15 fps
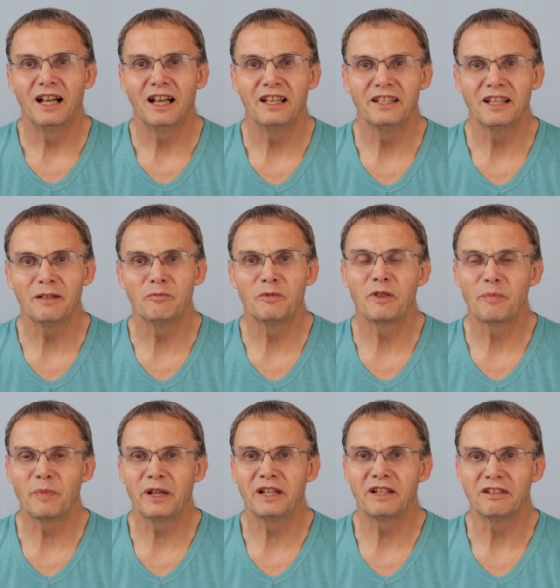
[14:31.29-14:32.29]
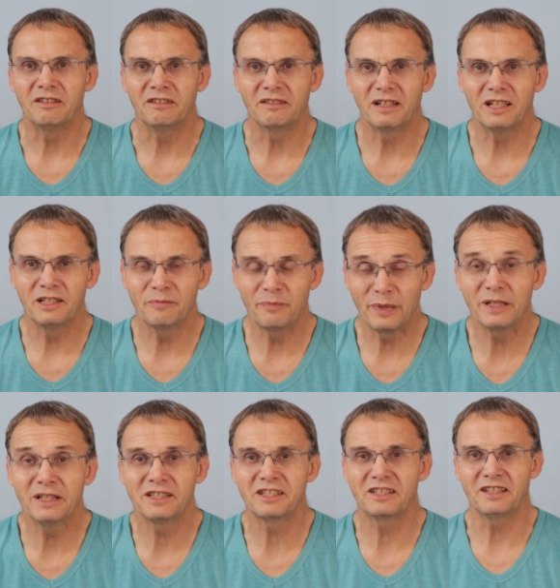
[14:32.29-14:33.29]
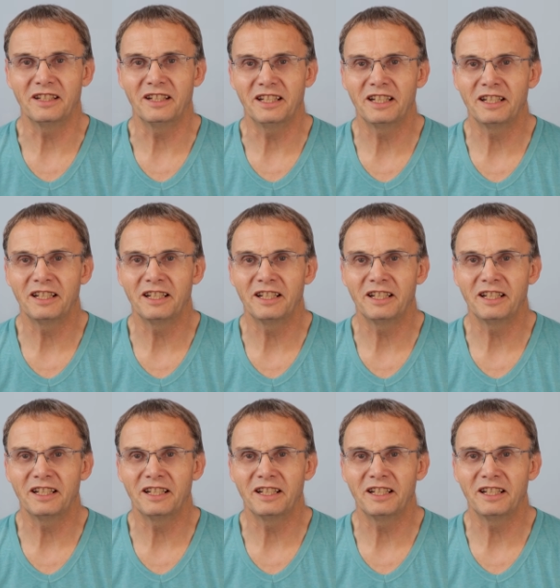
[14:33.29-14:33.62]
And then with peacock, I personally